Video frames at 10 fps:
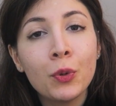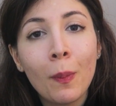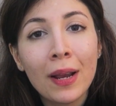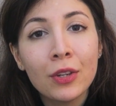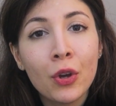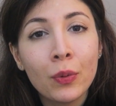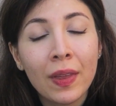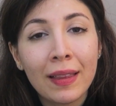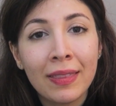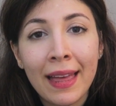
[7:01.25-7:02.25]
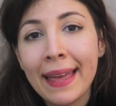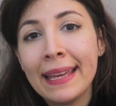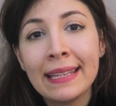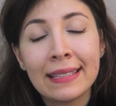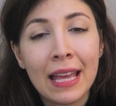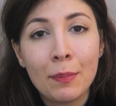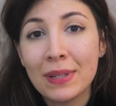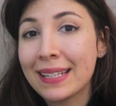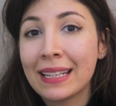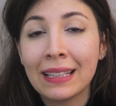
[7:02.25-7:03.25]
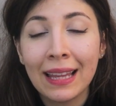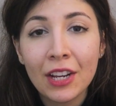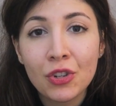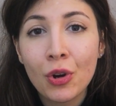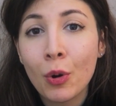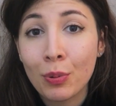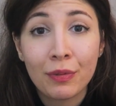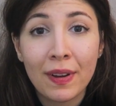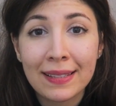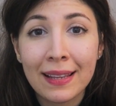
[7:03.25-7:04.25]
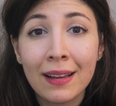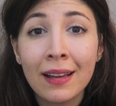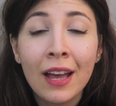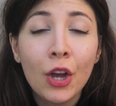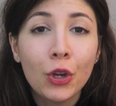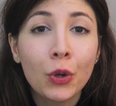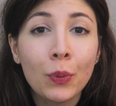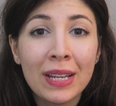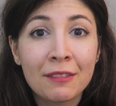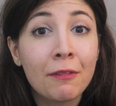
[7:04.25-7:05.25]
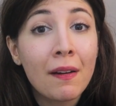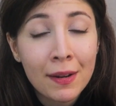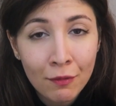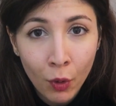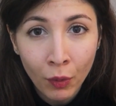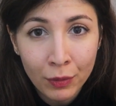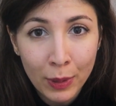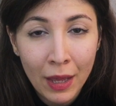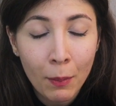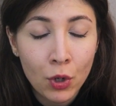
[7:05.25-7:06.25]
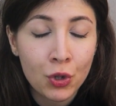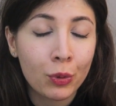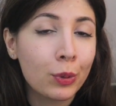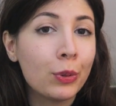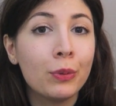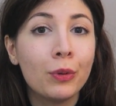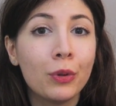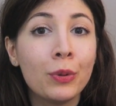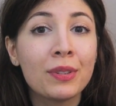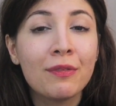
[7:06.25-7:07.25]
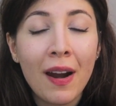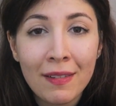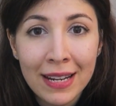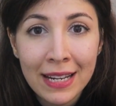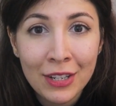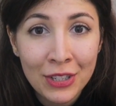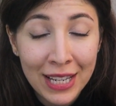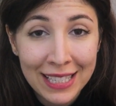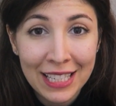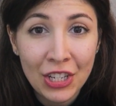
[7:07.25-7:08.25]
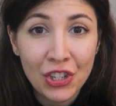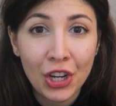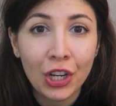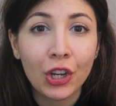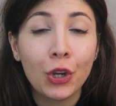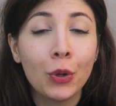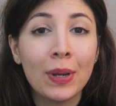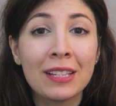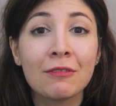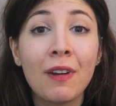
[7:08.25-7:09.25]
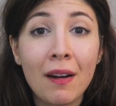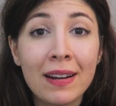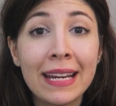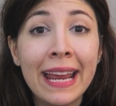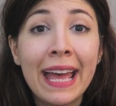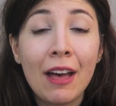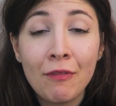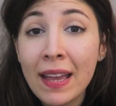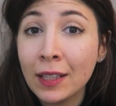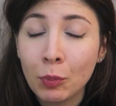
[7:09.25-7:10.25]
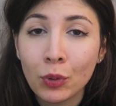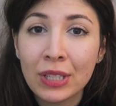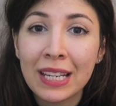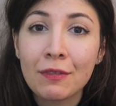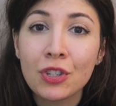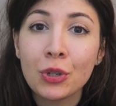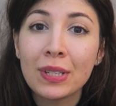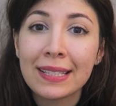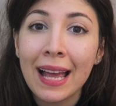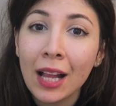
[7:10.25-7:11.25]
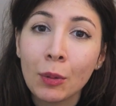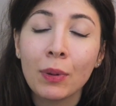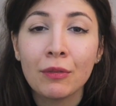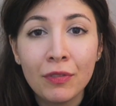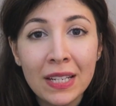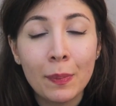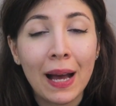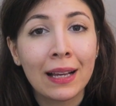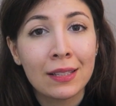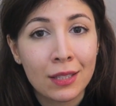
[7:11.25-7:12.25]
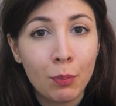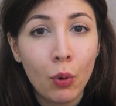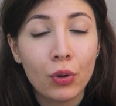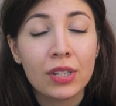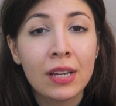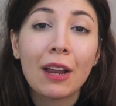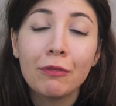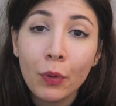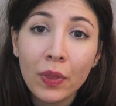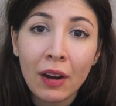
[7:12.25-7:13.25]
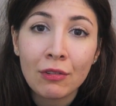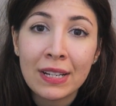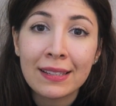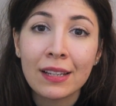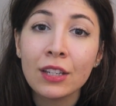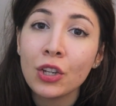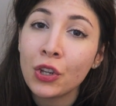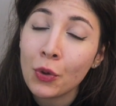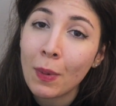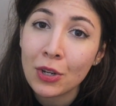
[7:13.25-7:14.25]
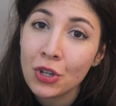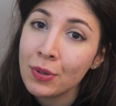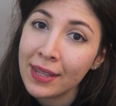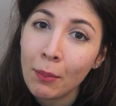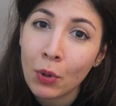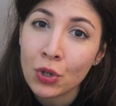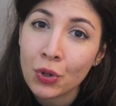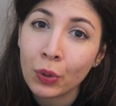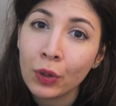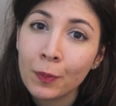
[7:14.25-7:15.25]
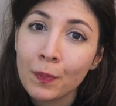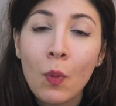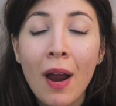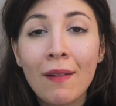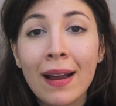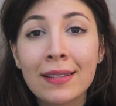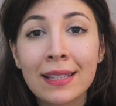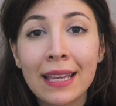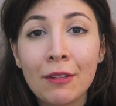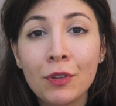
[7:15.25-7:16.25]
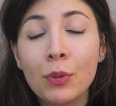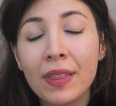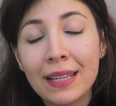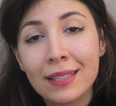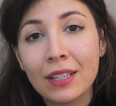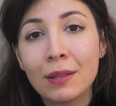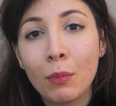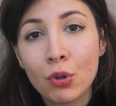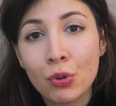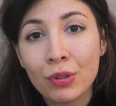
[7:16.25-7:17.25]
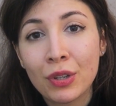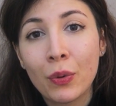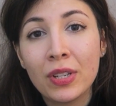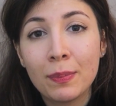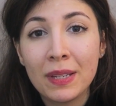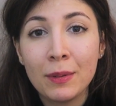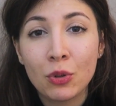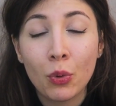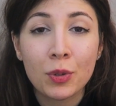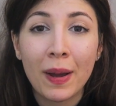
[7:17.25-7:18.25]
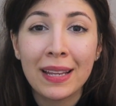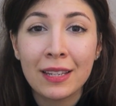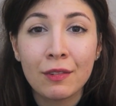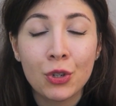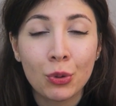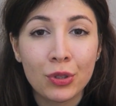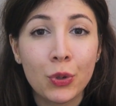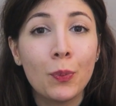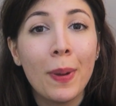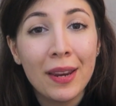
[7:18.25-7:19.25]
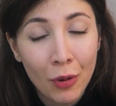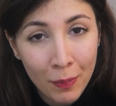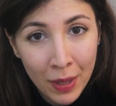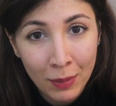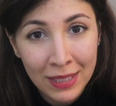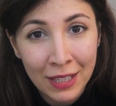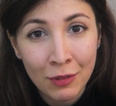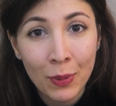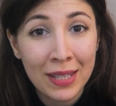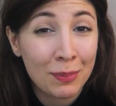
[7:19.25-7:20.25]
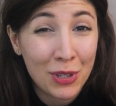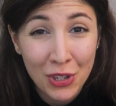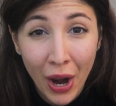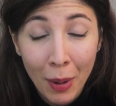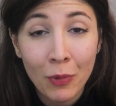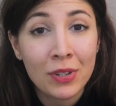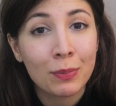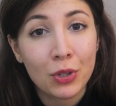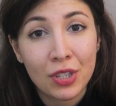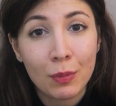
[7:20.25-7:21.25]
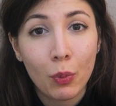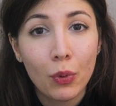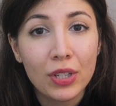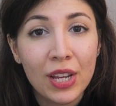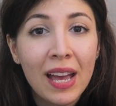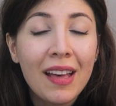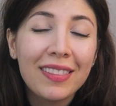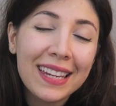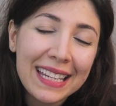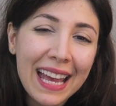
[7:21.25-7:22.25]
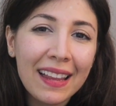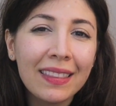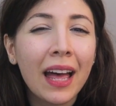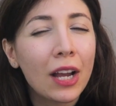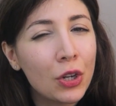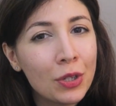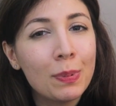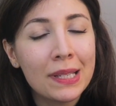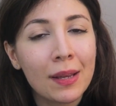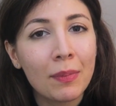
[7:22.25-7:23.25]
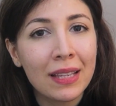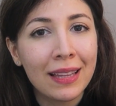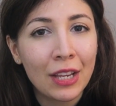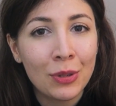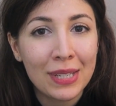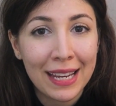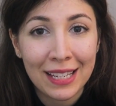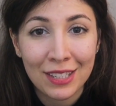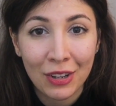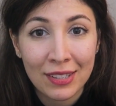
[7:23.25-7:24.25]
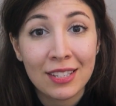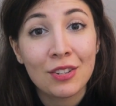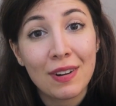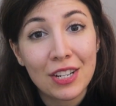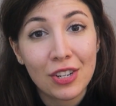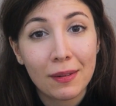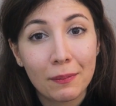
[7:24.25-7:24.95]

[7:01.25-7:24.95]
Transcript: you might know that there is a particular lecturer or professor who is very involved with their module, who's very good at teaching, who is very available to give students help and feedback and support, and for that reason, you might choose that module. Whereas if you think certain modules are going to be taught by individuals who may not be able to give you as much time or as much support, then again, that could be something that you take into consideration.